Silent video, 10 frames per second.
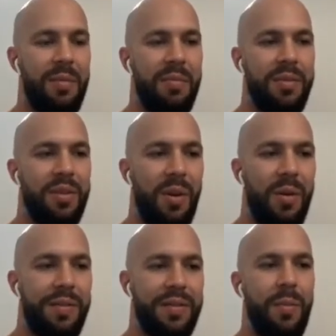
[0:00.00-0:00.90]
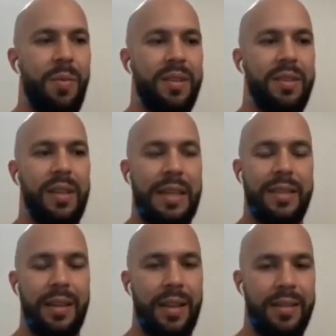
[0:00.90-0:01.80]
So if someone's
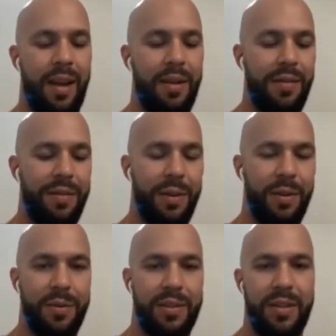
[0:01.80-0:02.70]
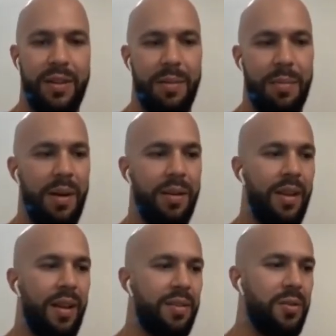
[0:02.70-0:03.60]
listening that's kind of confused about
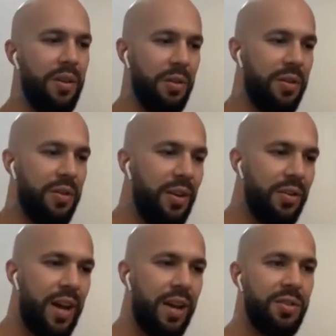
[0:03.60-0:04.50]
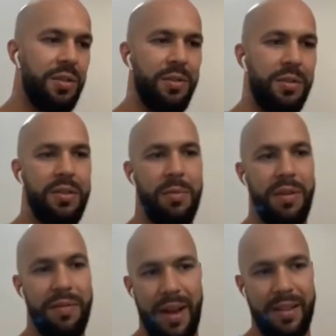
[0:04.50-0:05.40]
like, should I do keto diet, should I do
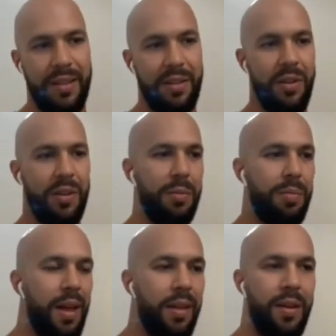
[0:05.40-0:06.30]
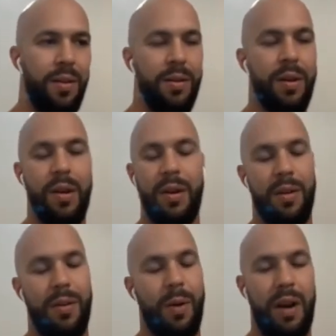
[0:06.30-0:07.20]
intermittent fasting, should I do paleo,
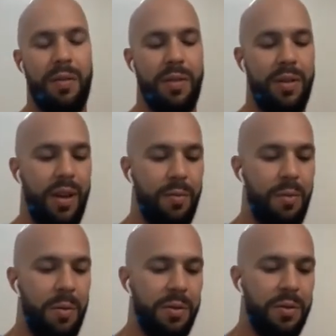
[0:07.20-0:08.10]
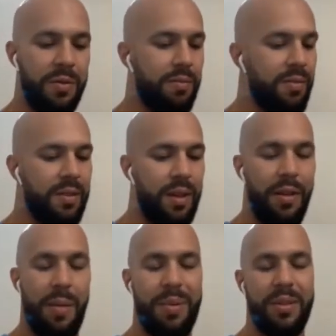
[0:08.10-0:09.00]
whatever, like what would you tell
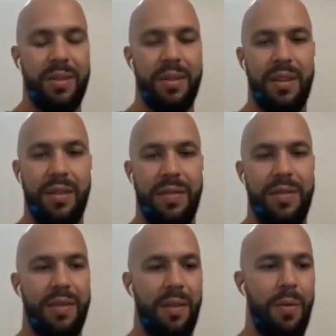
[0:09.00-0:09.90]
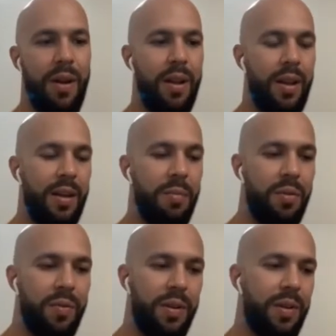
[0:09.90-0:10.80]
that person if they want to like
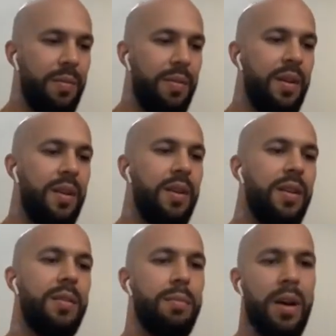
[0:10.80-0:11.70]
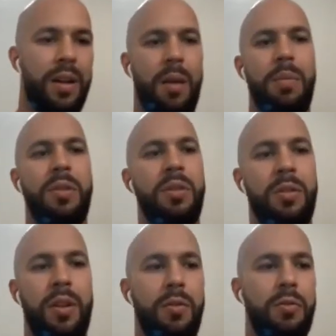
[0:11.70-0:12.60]
improve their body
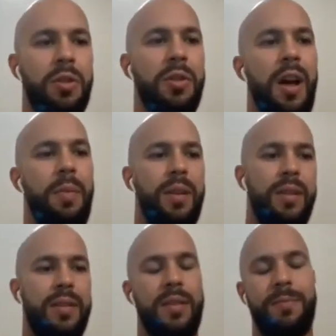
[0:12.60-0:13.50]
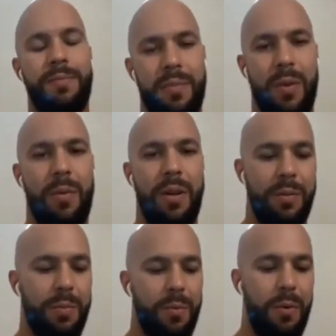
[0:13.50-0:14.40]
composition, their nutrition habits? What
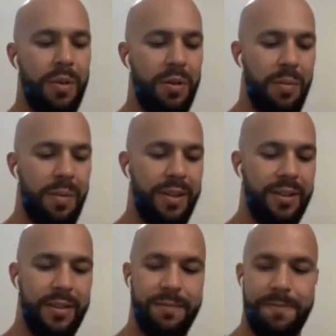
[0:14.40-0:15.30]
would be your advice?